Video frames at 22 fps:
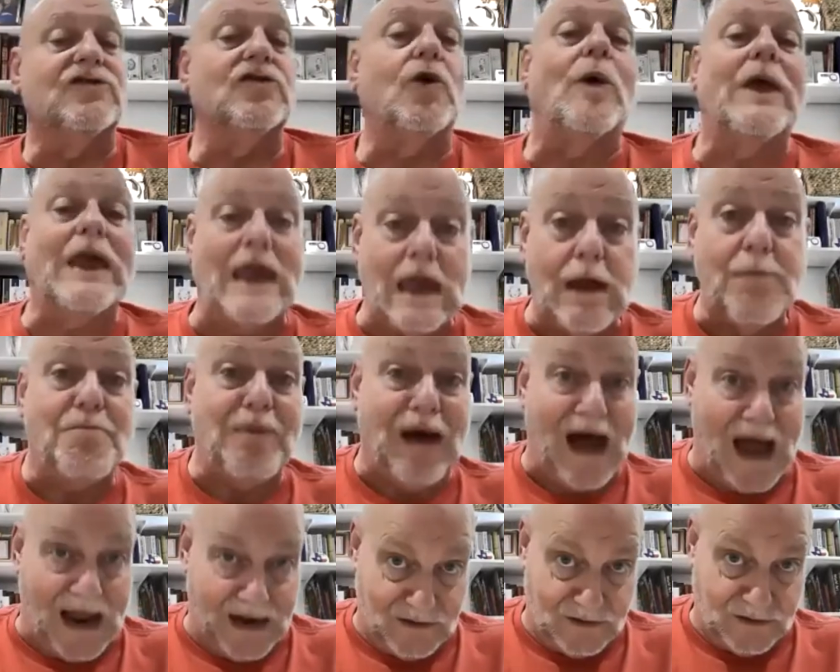So he
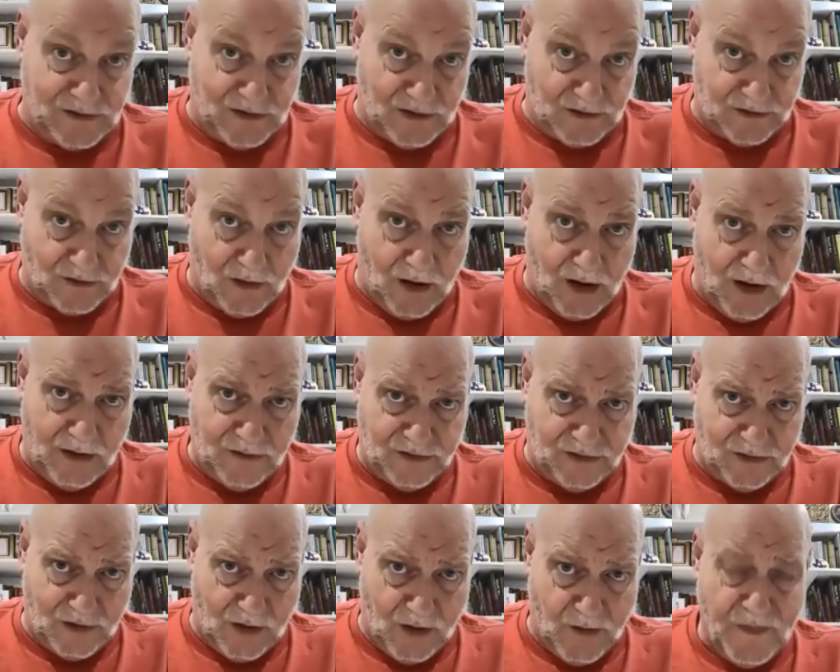binds us
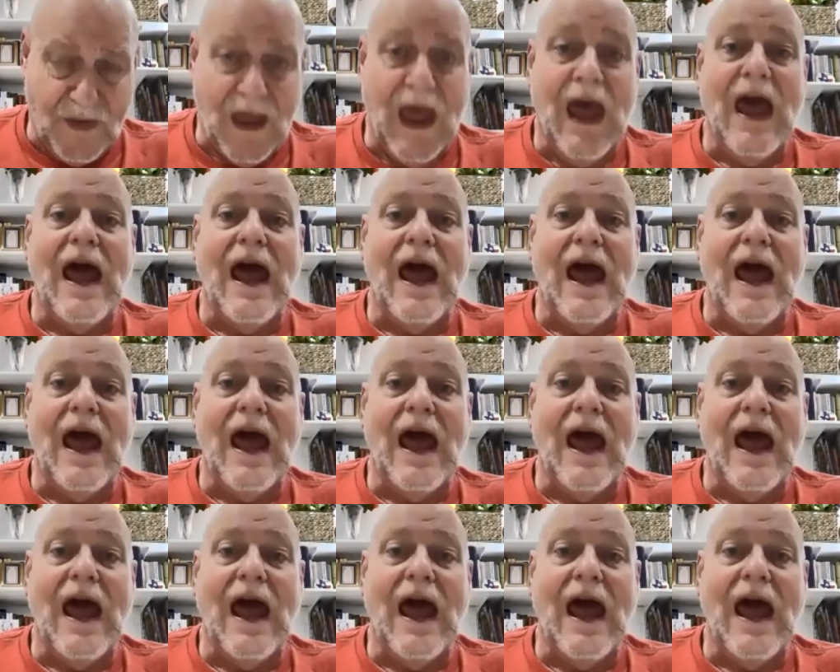also,